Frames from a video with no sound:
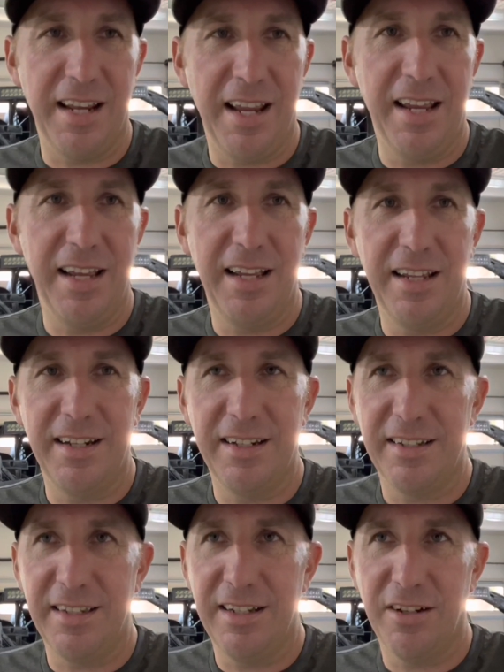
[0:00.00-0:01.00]

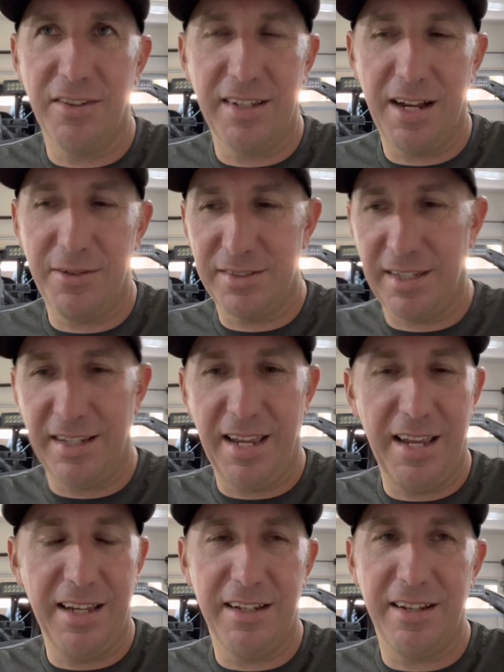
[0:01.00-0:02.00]
and you know, the guy was like,
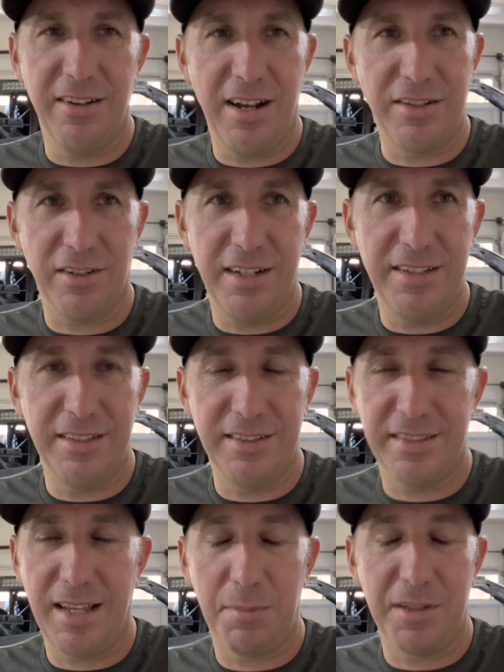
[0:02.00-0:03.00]
hey,
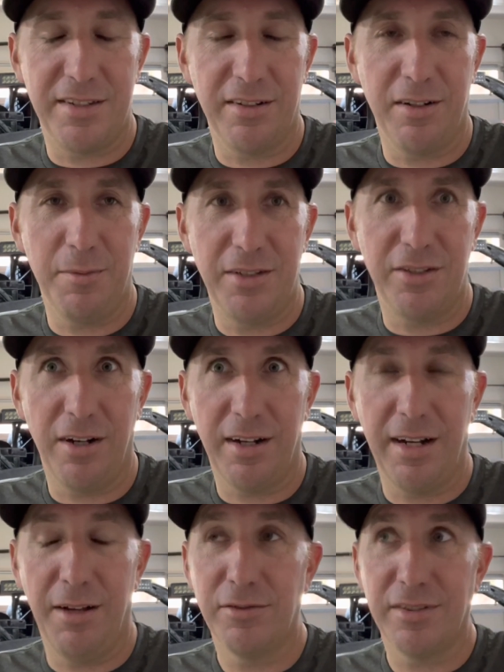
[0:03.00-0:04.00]
congratulations, slapped a sticker on my
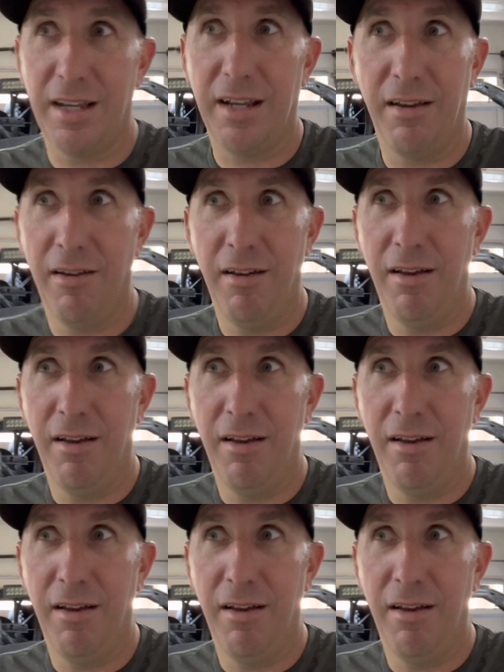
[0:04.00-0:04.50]
truck, and I was like,